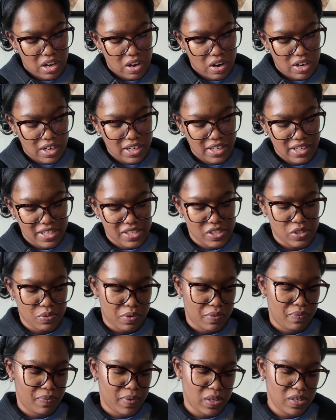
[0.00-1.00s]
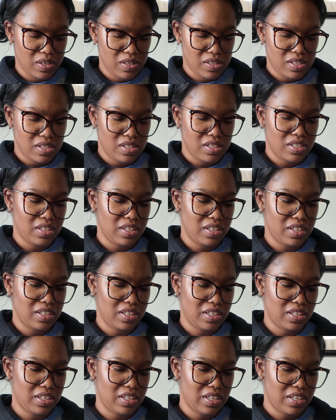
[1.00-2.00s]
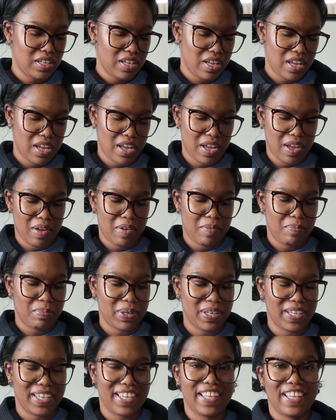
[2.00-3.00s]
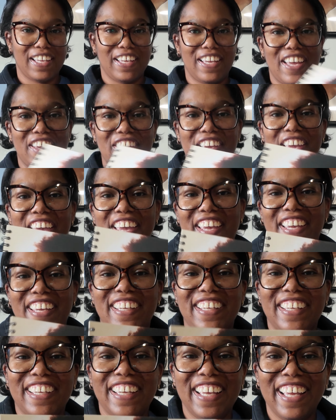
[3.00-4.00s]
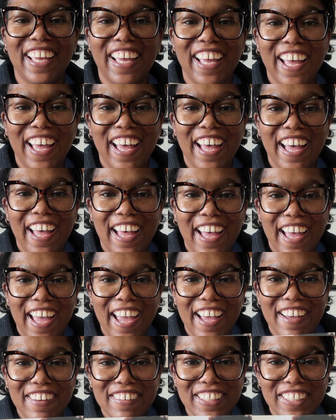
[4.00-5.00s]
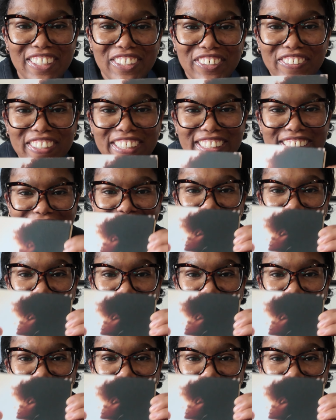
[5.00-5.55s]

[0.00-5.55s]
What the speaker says: art is reversed, but okay. How cute is